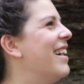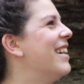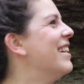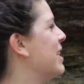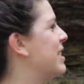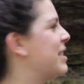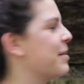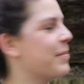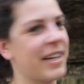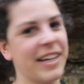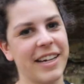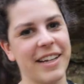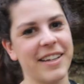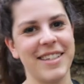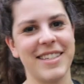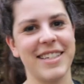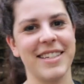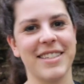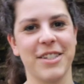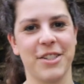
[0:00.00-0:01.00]
It's the beginning
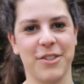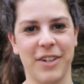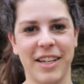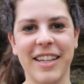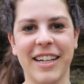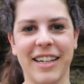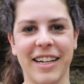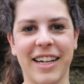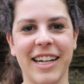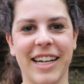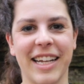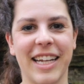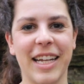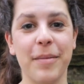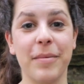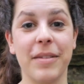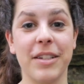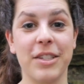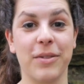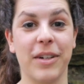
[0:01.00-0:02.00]
of the season, so I think I'm gonna
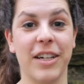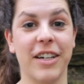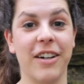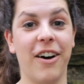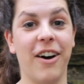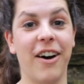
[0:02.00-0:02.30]
keep this one